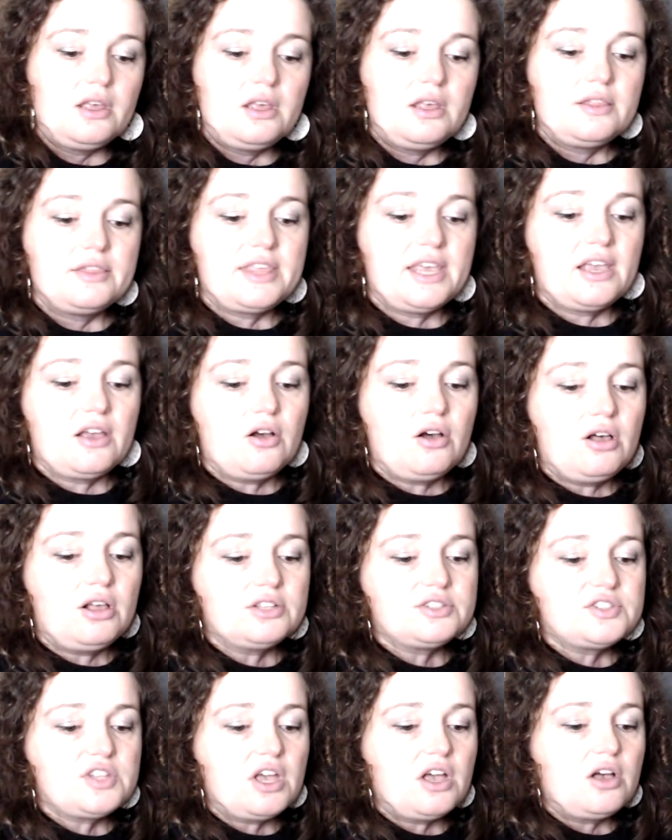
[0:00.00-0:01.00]
They
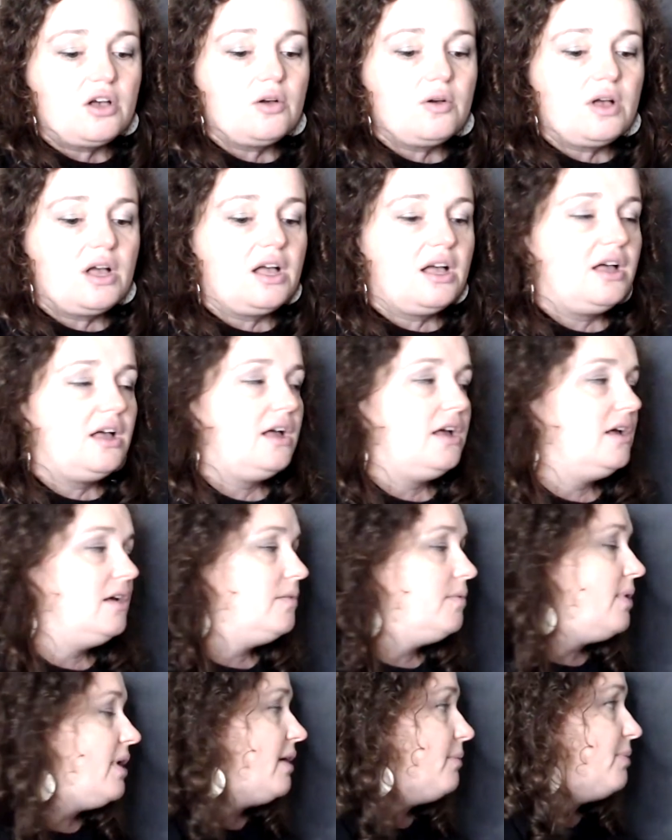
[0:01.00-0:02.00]

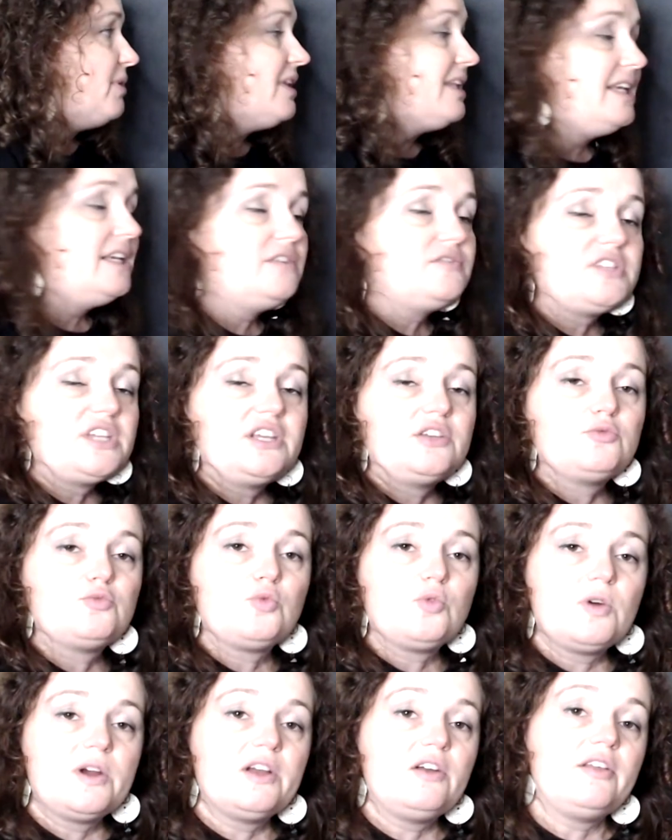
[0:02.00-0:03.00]
also believed in
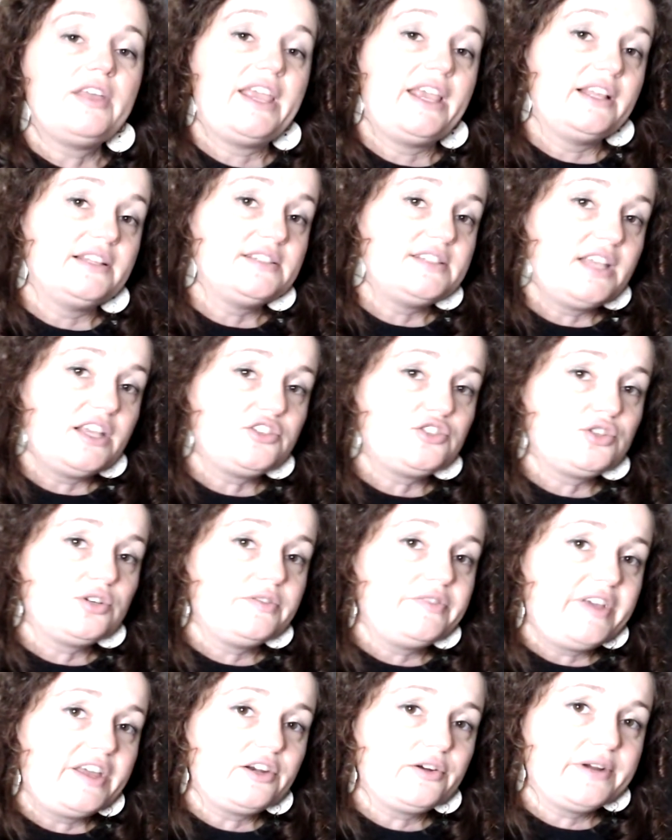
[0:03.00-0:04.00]
royal ancestor
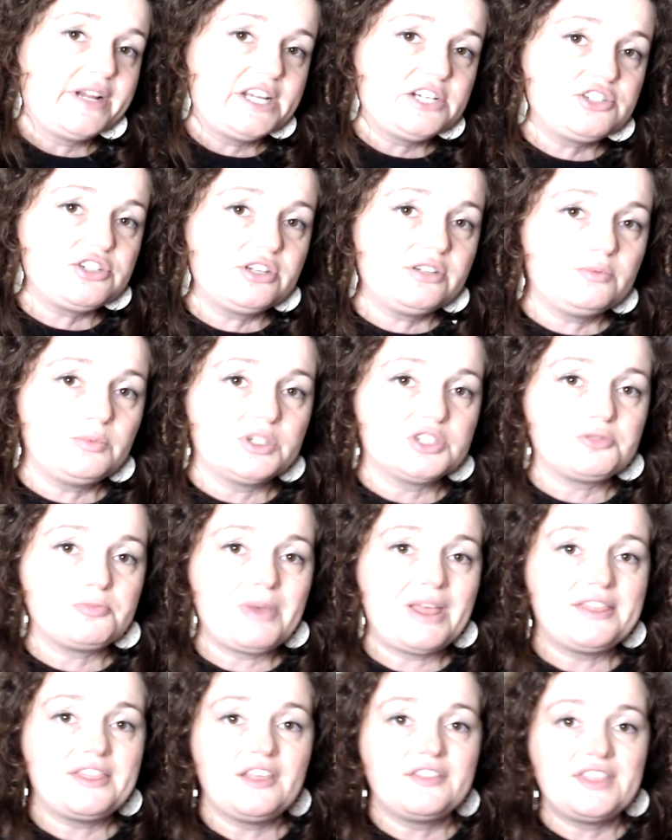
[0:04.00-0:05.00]
veneration, which
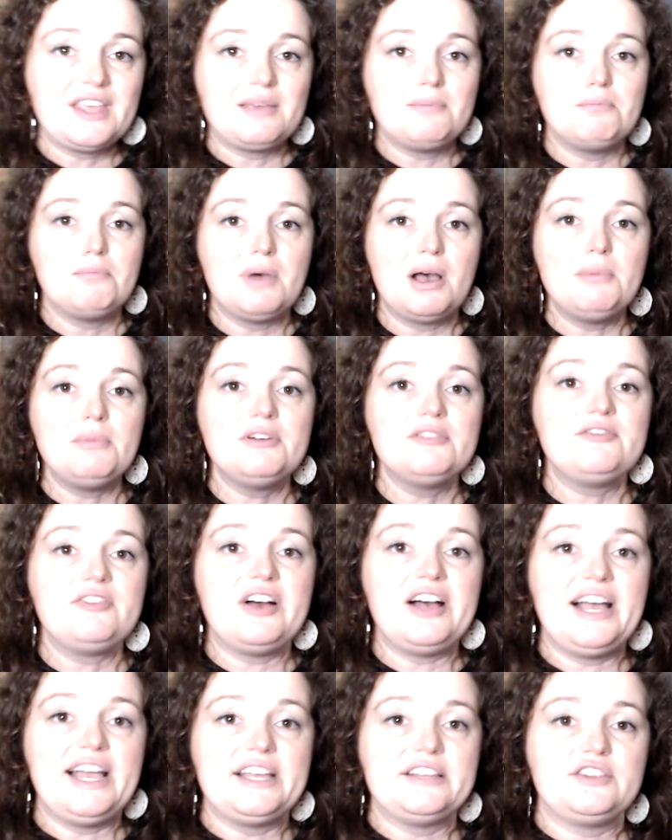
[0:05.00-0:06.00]
meant that they
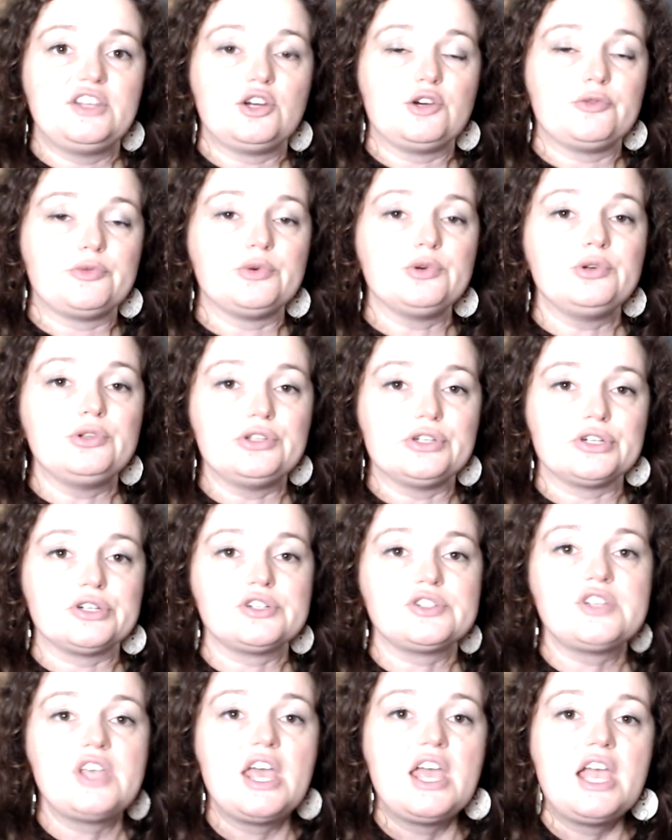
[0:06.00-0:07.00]
mummified their
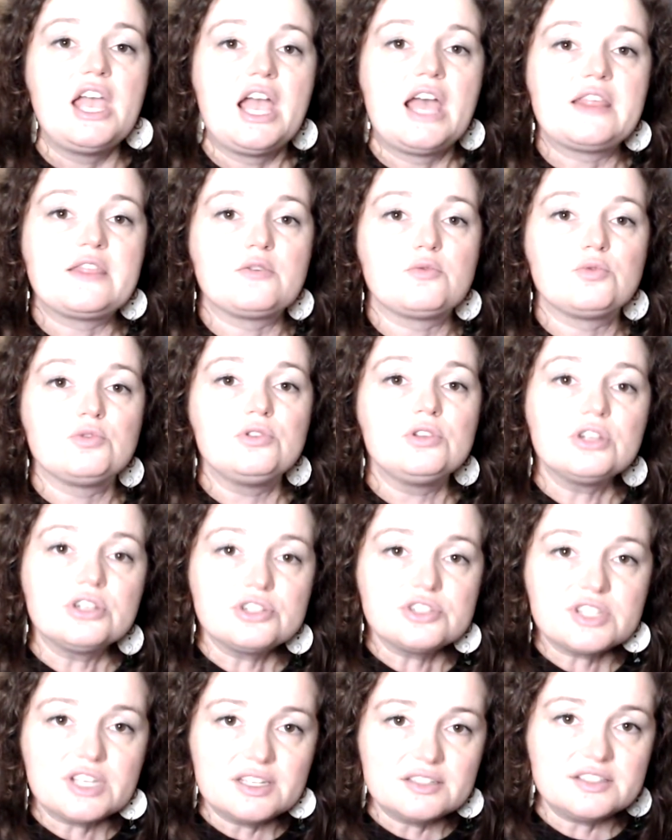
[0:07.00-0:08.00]
rulers, and the
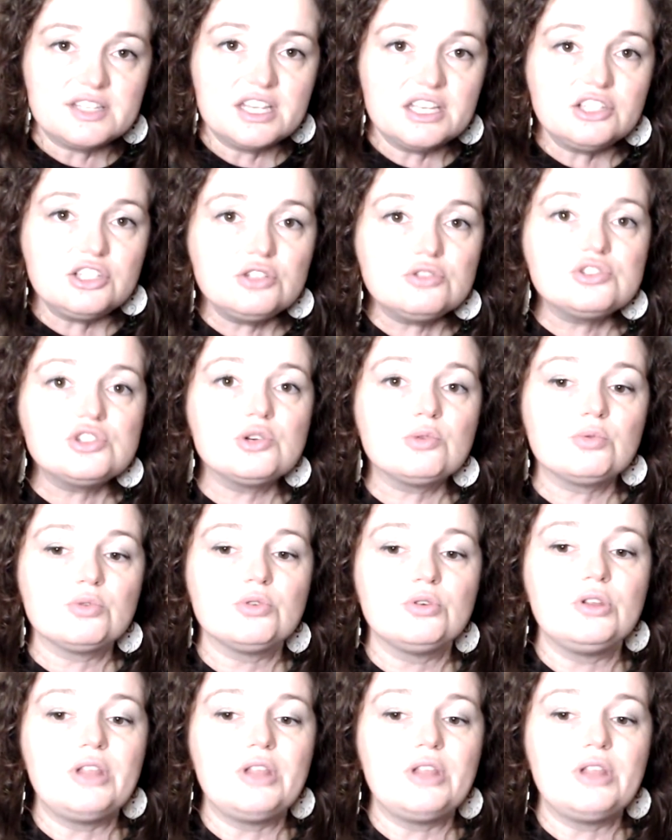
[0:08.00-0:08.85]
rulers continue to rule